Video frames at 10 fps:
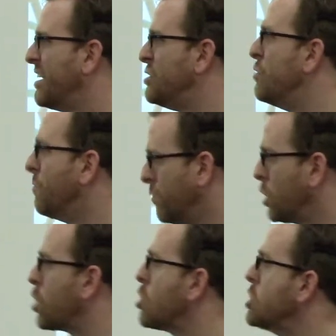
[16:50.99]
You've
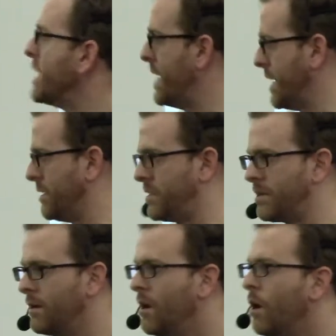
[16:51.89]
learned it.
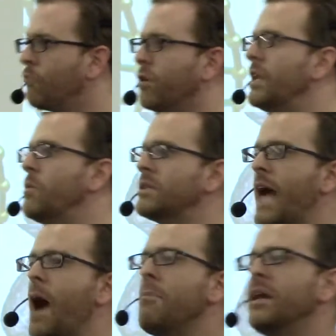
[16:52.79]
Really what's
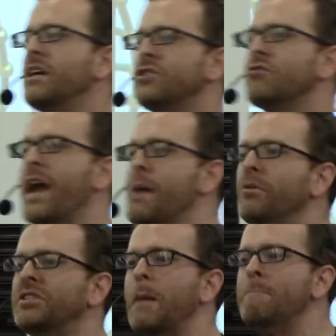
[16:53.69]
happening is you're
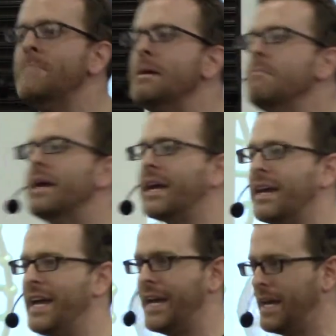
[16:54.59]
able to
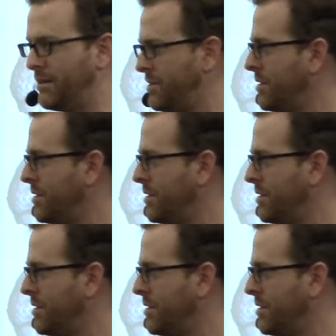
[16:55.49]
mimic it.